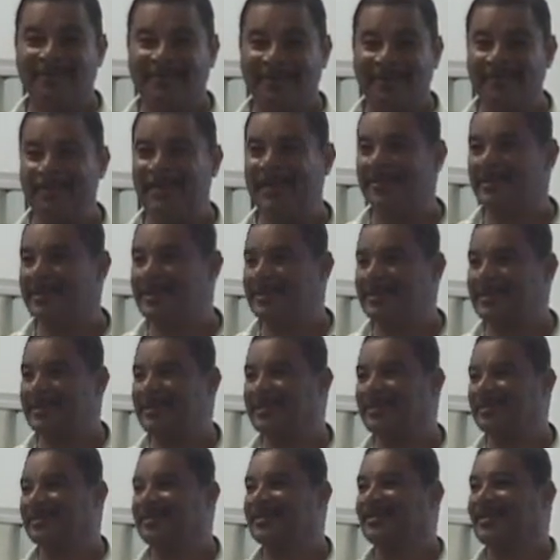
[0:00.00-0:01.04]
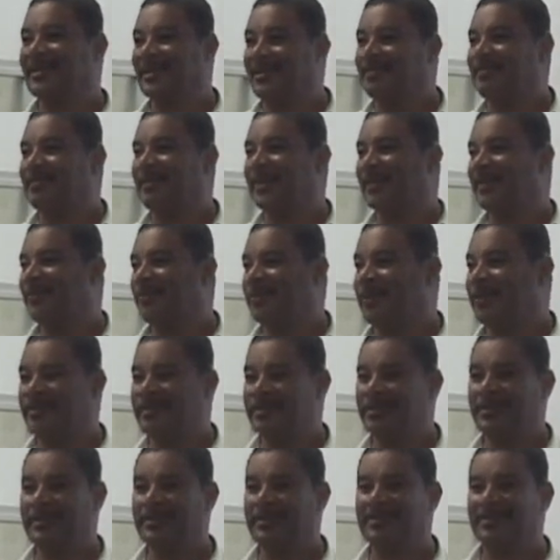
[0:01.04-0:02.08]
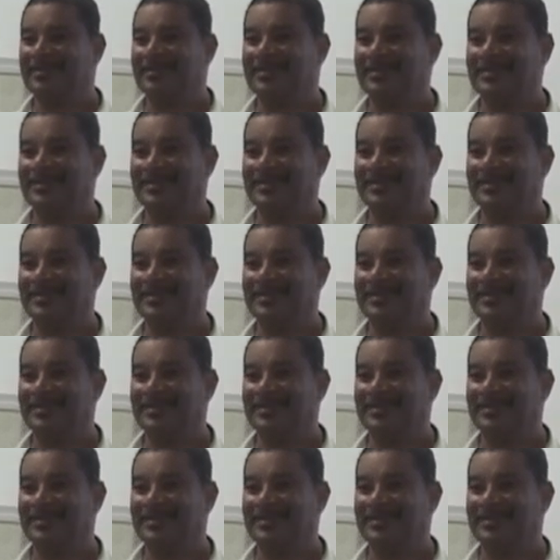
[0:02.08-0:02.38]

from my research, make a will, please.